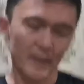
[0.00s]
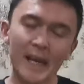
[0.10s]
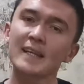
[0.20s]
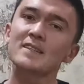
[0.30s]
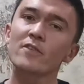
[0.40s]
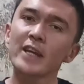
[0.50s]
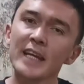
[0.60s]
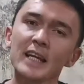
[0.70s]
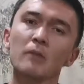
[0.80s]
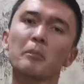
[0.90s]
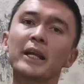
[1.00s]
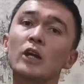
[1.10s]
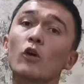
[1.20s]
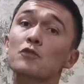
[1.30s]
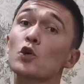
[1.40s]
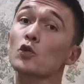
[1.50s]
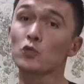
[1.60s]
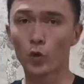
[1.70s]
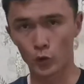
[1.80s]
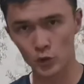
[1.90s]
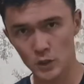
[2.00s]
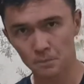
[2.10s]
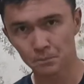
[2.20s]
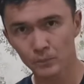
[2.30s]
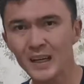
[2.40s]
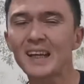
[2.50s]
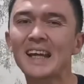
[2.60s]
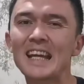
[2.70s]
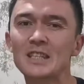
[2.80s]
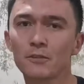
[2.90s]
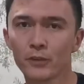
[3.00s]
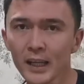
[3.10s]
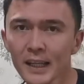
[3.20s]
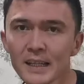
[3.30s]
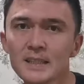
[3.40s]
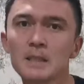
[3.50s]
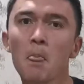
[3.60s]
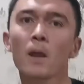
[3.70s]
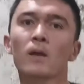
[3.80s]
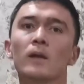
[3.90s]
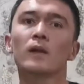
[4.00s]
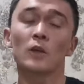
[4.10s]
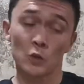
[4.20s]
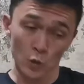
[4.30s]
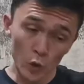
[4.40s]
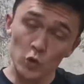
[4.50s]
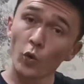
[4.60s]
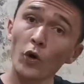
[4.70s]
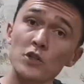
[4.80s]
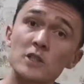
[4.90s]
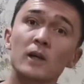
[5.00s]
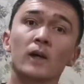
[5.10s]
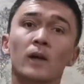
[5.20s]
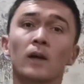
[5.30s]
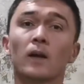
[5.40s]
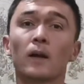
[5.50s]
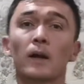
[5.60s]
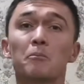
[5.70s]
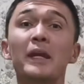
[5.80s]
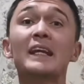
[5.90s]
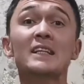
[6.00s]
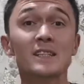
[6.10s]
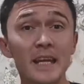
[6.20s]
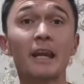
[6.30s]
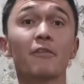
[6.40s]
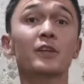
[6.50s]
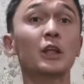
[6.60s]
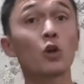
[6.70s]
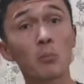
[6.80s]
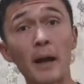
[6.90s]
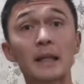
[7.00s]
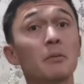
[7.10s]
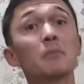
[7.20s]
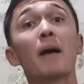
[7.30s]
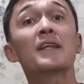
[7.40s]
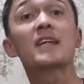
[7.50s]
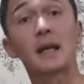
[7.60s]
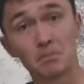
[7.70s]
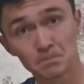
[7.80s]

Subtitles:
get the real meaning of those words, as well as those words being saved in your mind a bit better.